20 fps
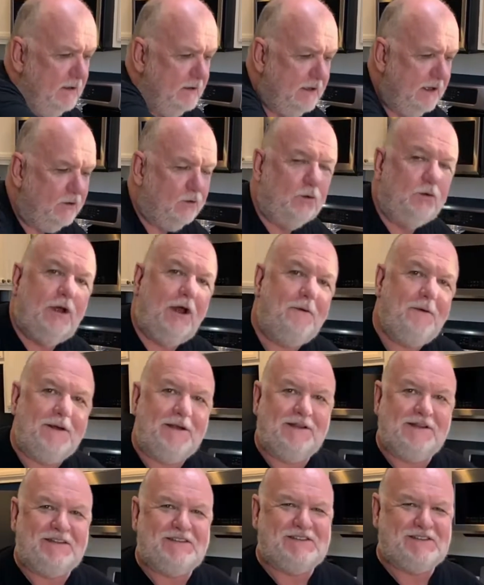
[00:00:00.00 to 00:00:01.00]
They're all going
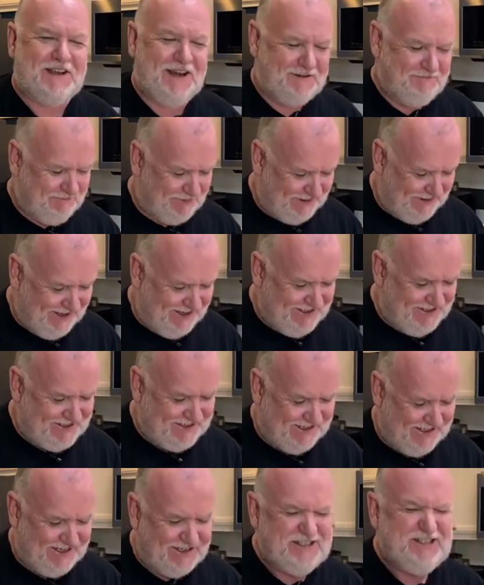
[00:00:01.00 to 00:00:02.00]
in the same place
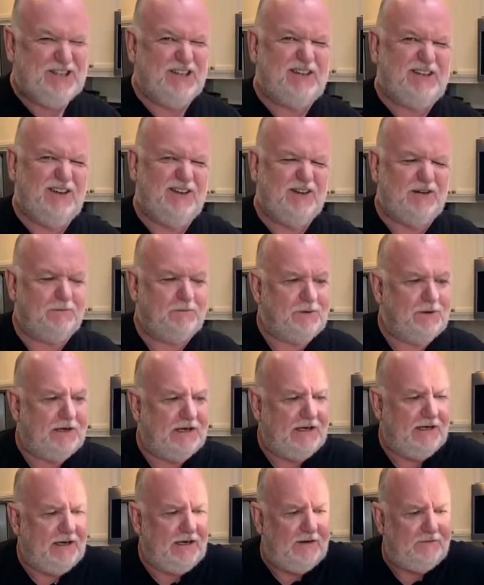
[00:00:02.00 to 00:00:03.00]
and they should cook
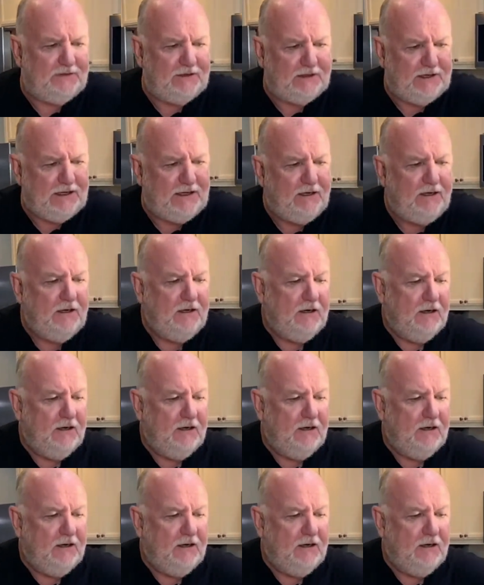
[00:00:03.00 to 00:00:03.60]
pretty evenly.